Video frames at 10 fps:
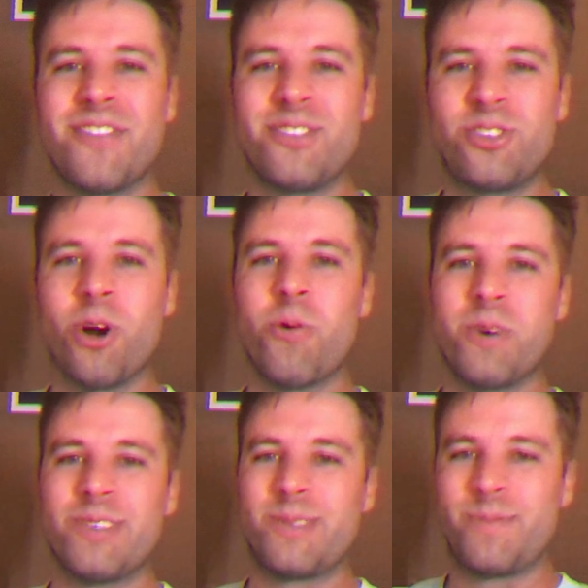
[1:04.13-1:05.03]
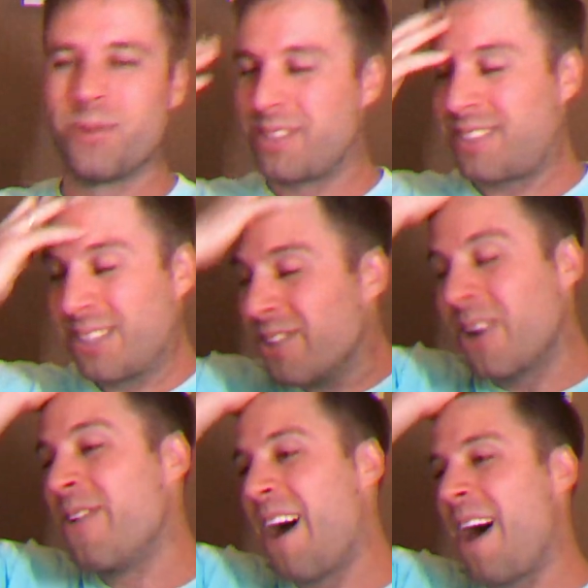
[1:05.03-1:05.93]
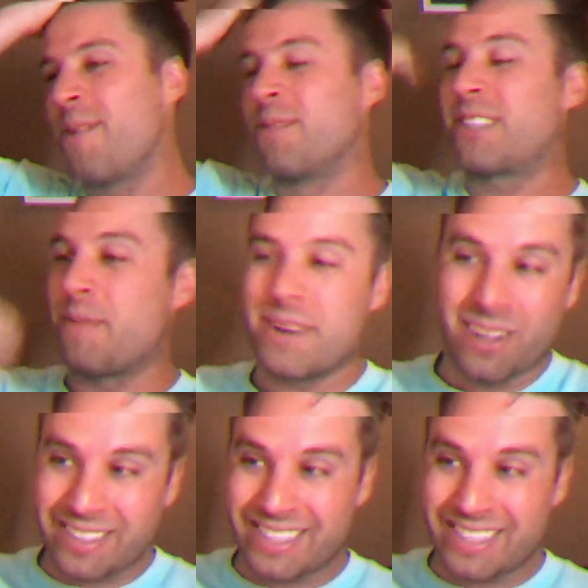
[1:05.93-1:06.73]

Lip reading: this show was still going on and was coming to Los